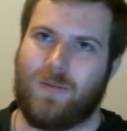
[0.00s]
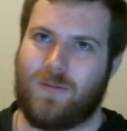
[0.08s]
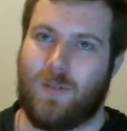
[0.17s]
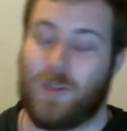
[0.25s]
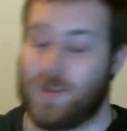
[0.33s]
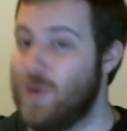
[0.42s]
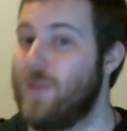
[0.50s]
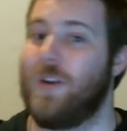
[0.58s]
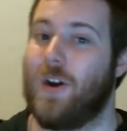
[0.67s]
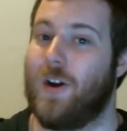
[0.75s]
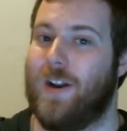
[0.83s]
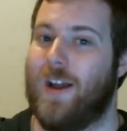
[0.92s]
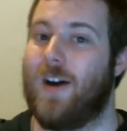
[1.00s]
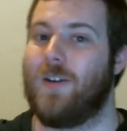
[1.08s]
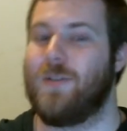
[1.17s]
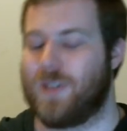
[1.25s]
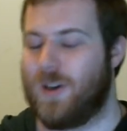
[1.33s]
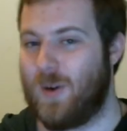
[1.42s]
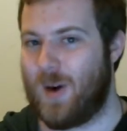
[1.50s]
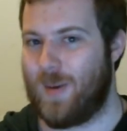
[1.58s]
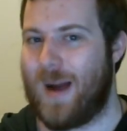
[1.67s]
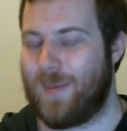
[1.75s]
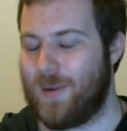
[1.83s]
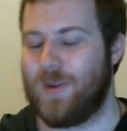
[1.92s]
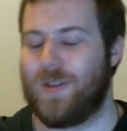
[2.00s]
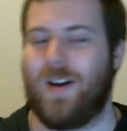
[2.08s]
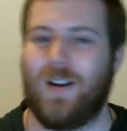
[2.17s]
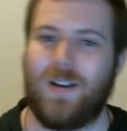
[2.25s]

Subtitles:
Well, it's moving on now, so I'm happy with that.